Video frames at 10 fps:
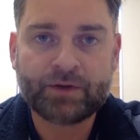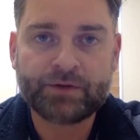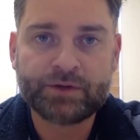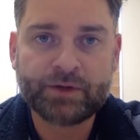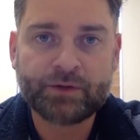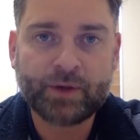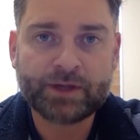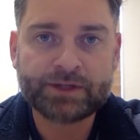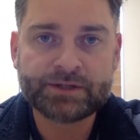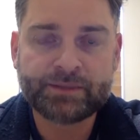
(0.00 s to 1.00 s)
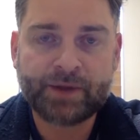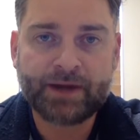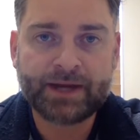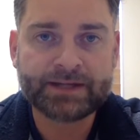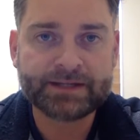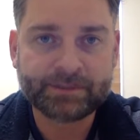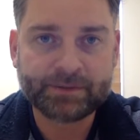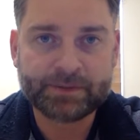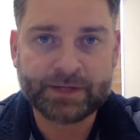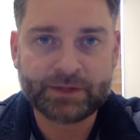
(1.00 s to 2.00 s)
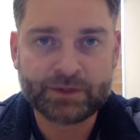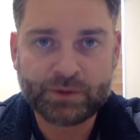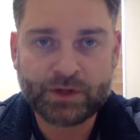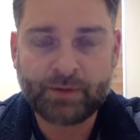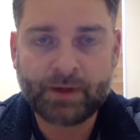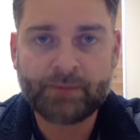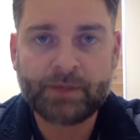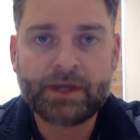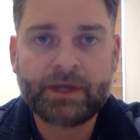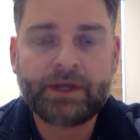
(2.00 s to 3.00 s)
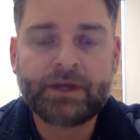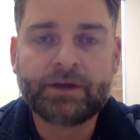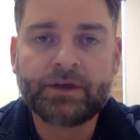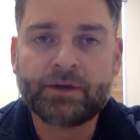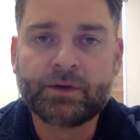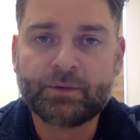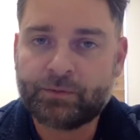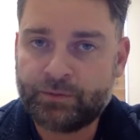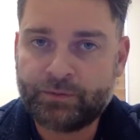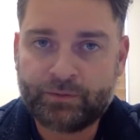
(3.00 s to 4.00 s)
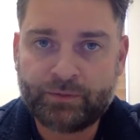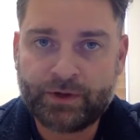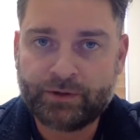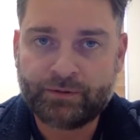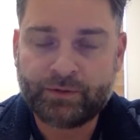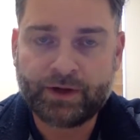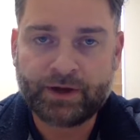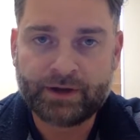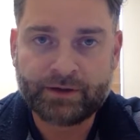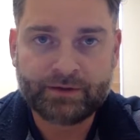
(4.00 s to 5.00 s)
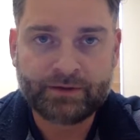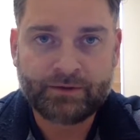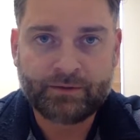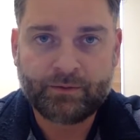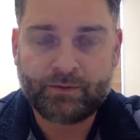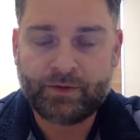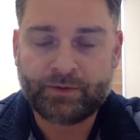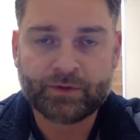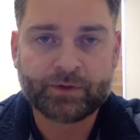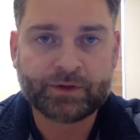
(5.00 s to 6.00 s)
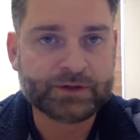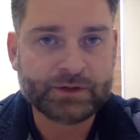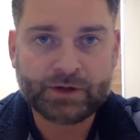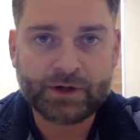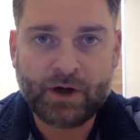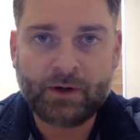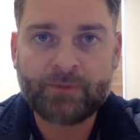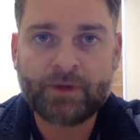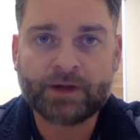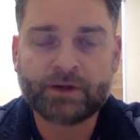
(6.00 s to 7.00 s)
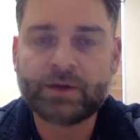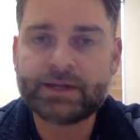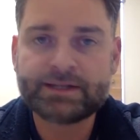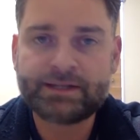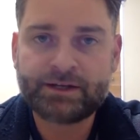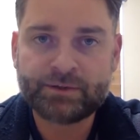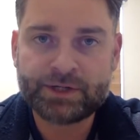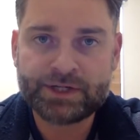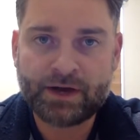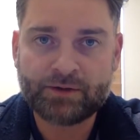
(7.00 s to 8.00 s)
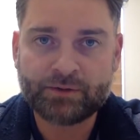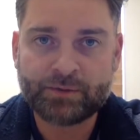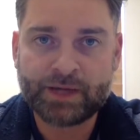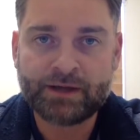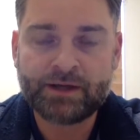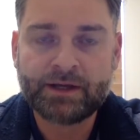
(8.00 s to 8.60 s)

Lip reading: if you do have questions about any symptoms that do come up, if they're of concern at all, don't hesitate to reach out for me.